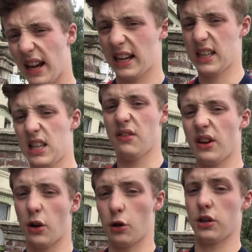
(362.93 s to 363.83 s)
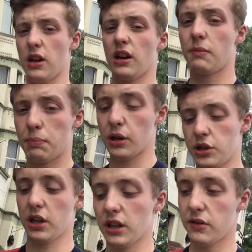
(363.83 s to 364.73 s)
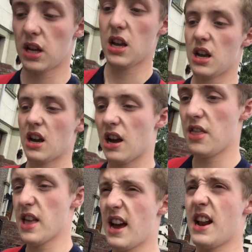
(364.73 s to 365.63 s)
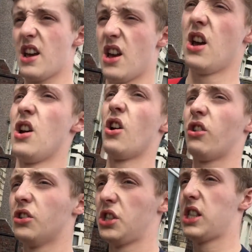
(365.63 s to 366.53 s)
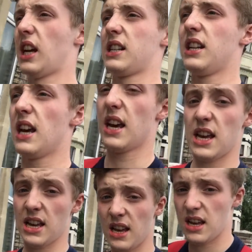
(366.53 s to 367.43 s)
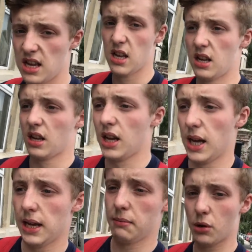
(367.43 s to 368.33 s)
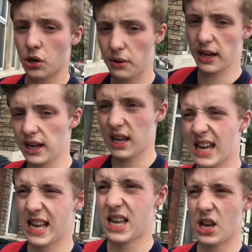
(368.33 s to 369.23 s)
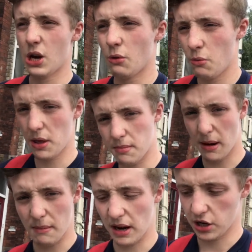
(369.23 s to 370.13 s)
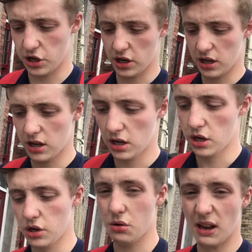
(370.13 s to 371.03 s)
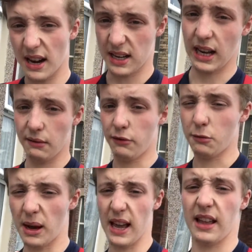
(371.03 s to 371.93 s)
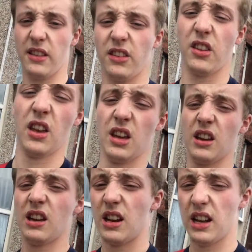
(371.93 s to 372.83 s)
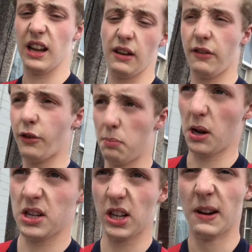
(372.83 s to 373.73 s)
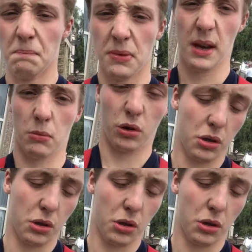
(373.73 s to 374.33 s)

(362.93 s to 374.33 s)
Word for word: and see if they got the punching gloves. And then on Saturday, I am going with my manager to get tape for my hands, like for punching. I'm